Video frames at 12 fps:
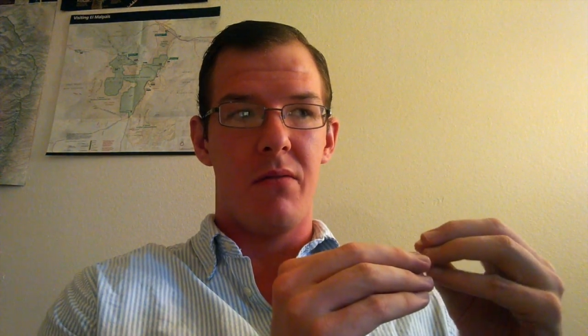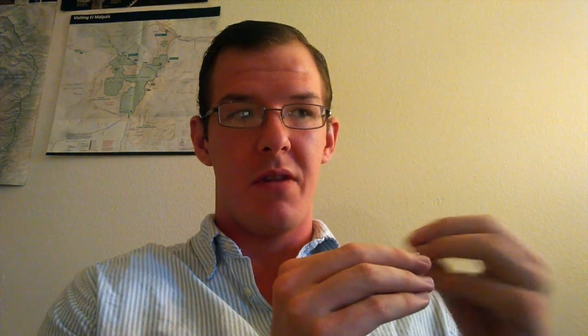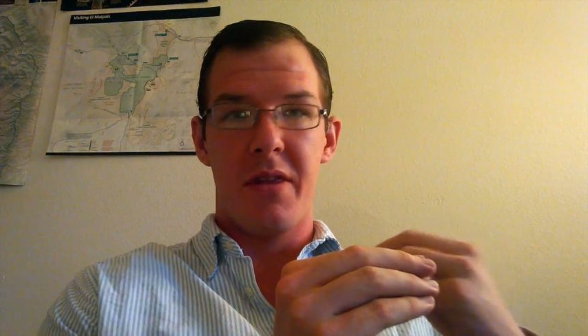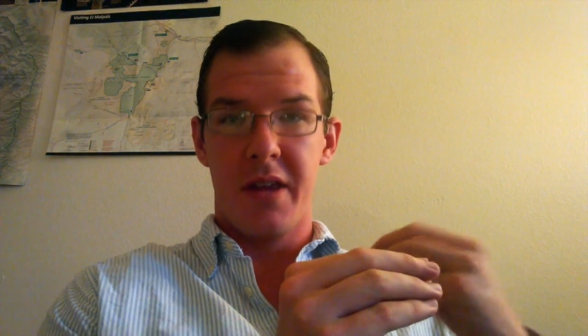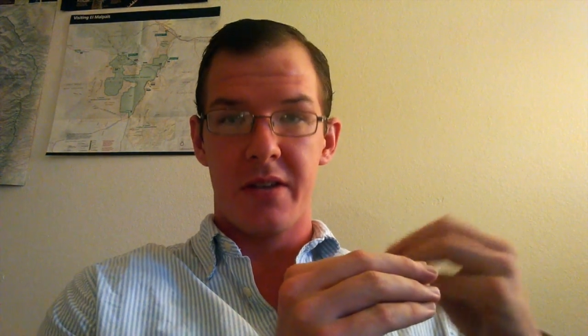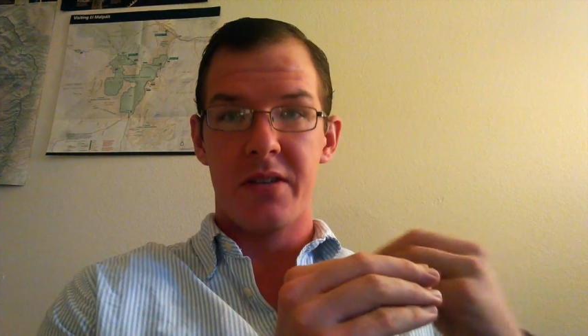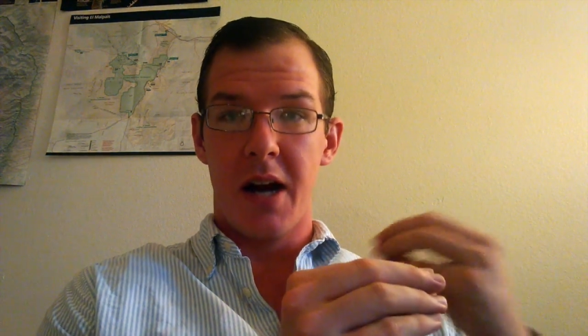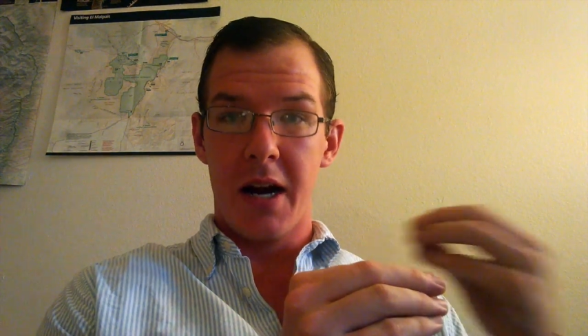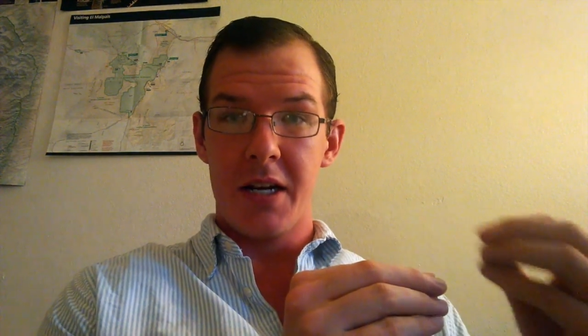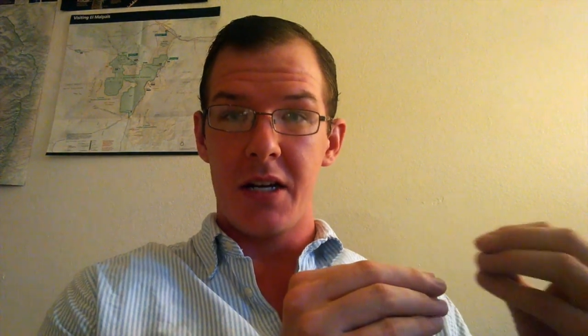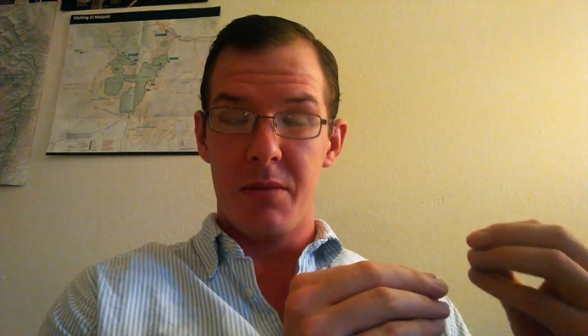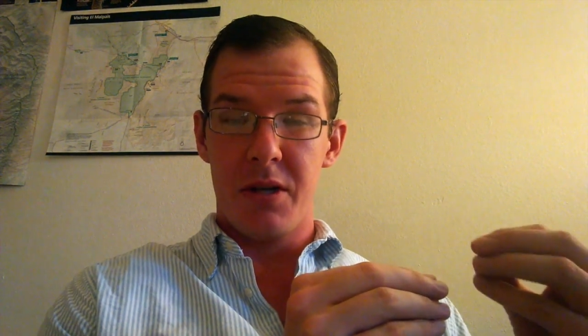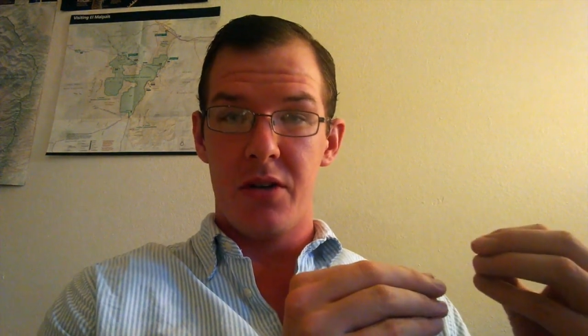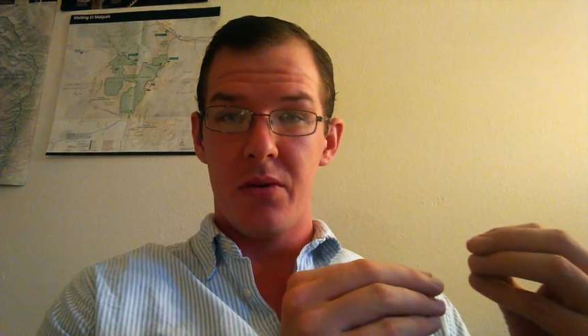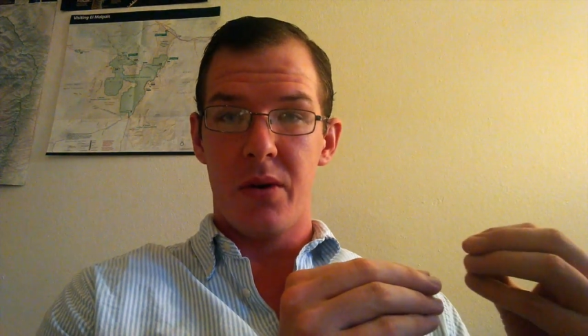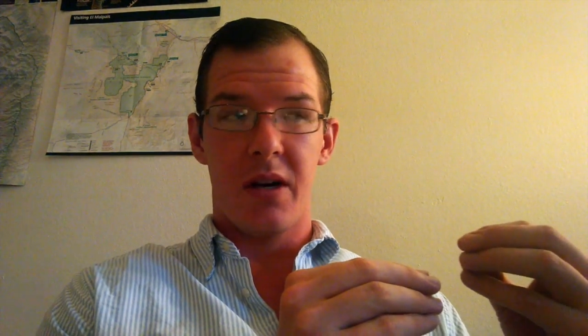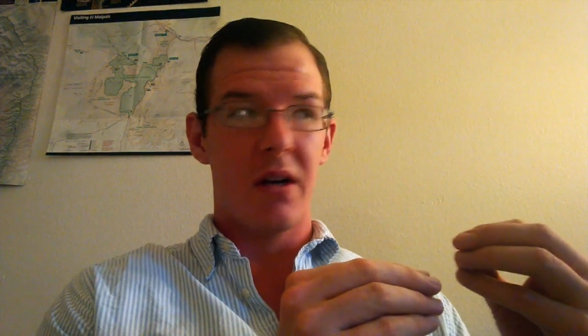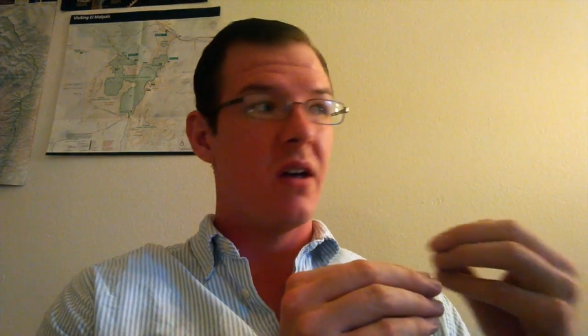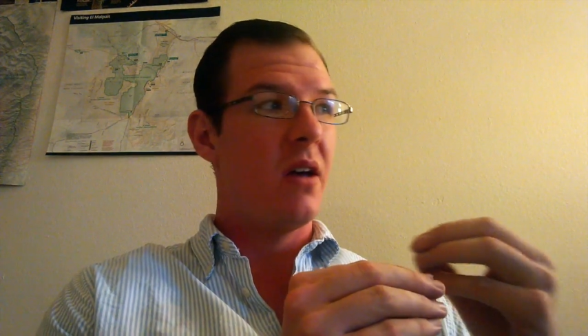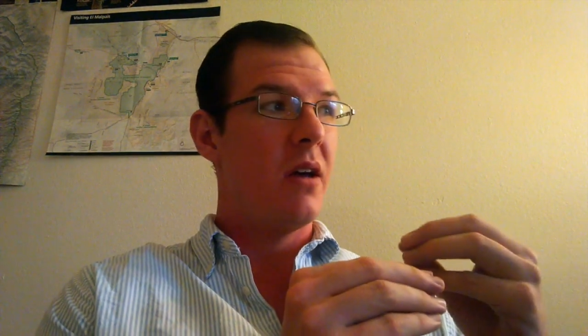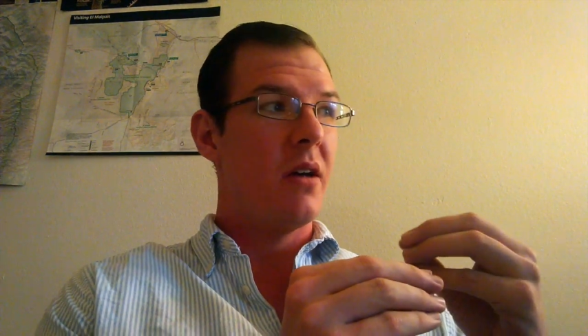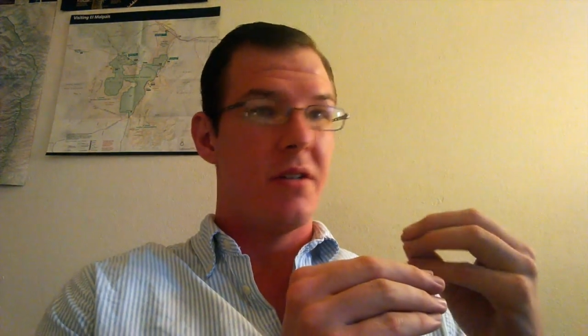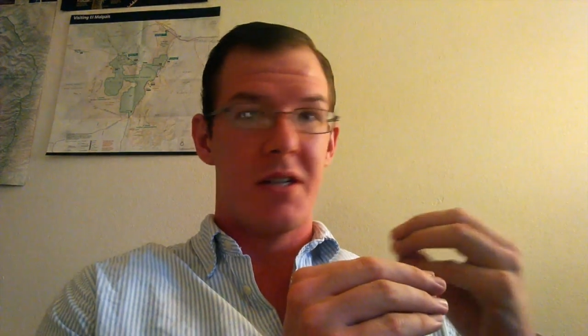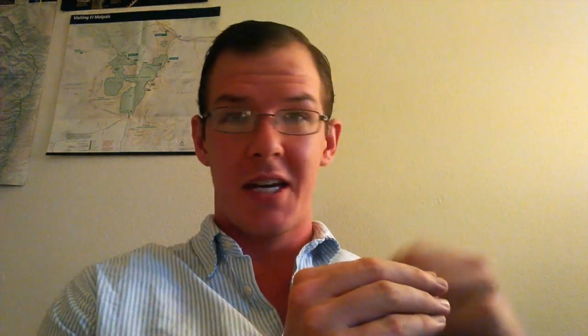the things that I need to be doing
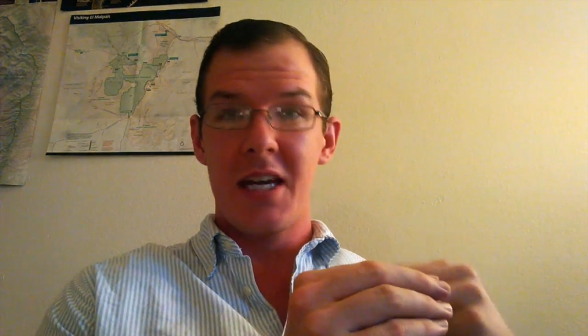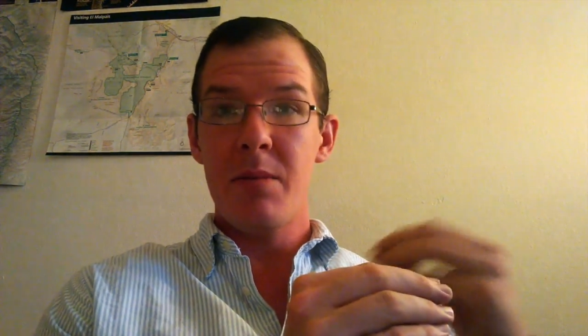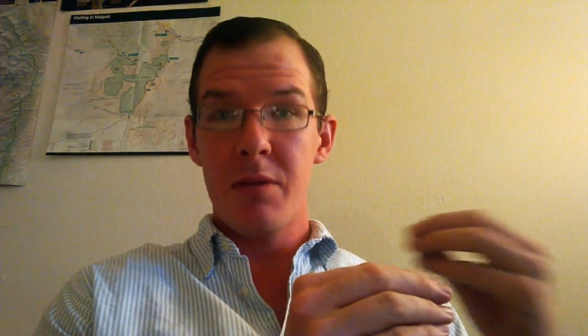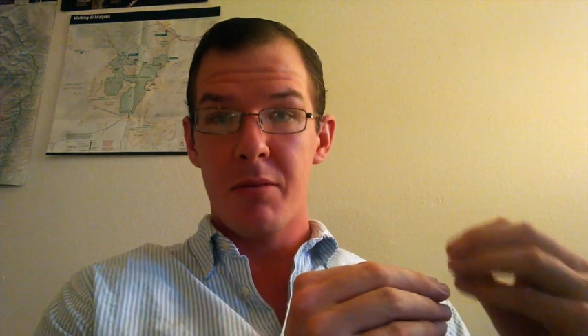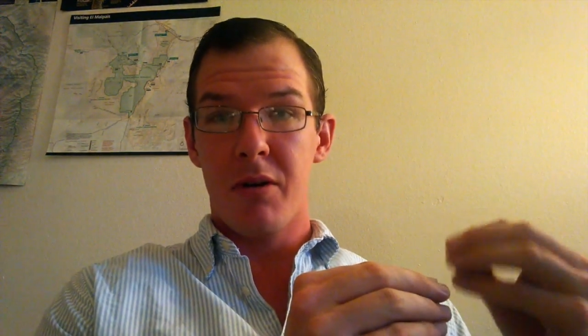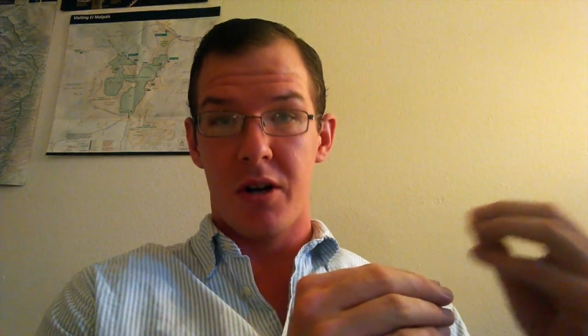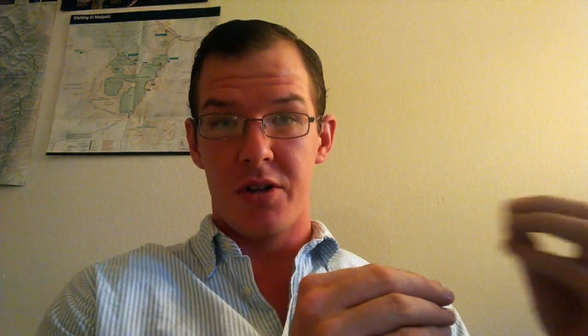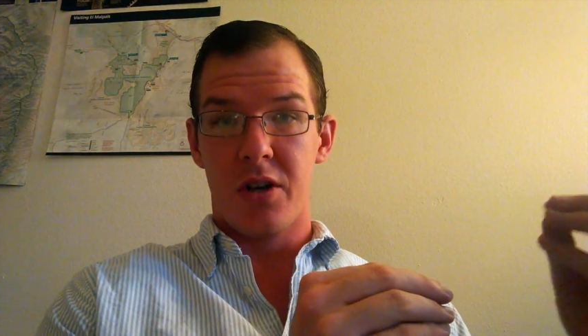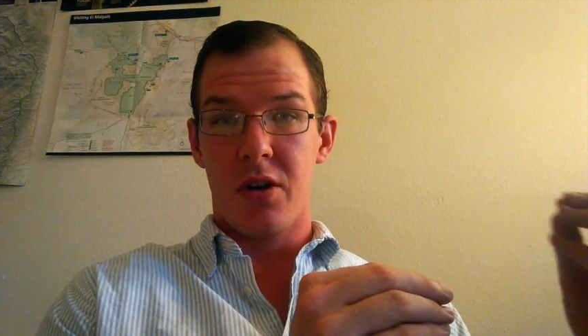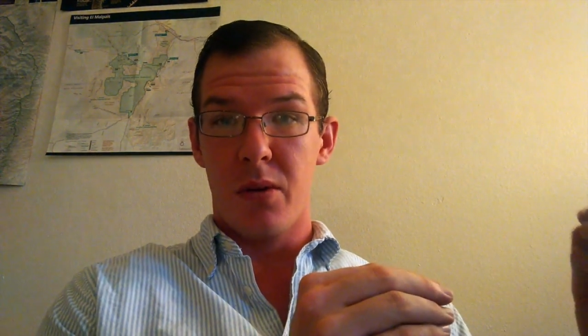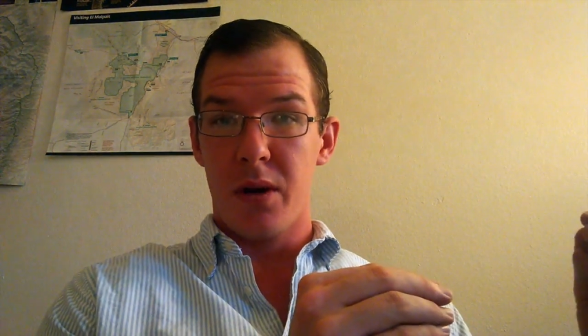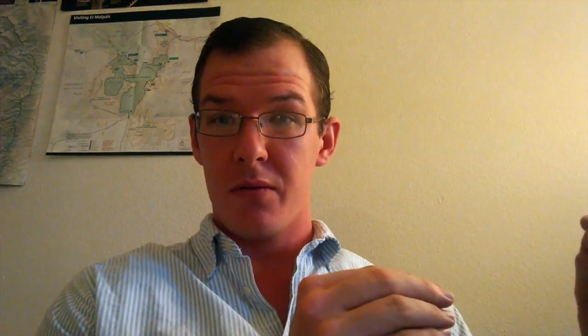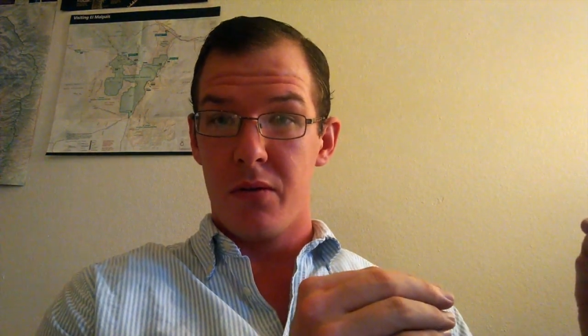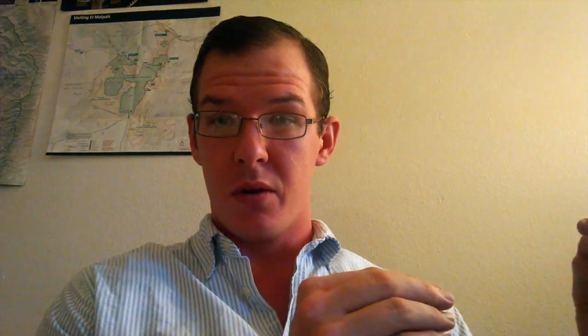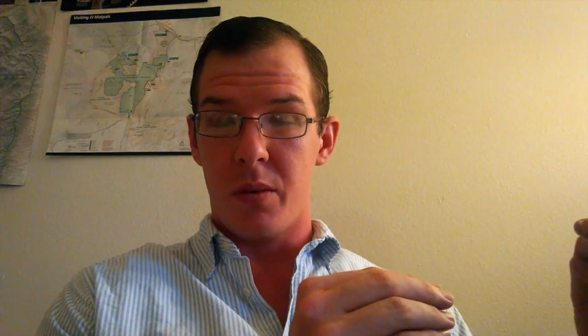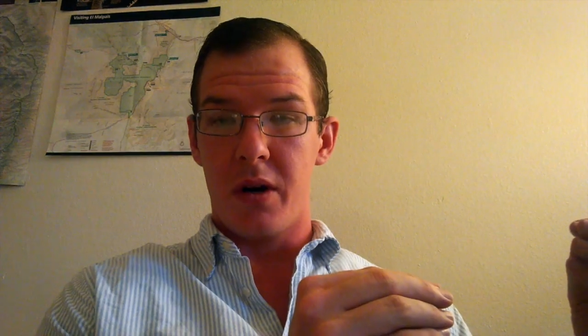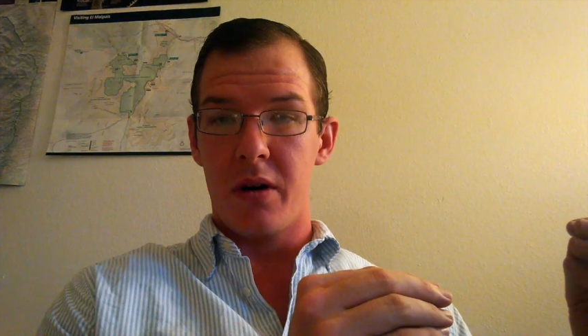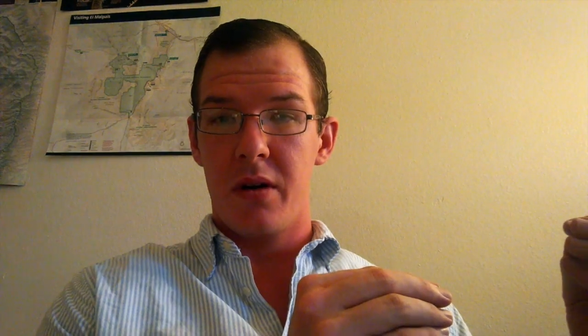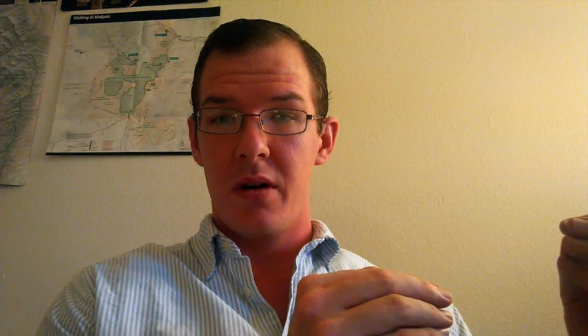to keep the project going forward.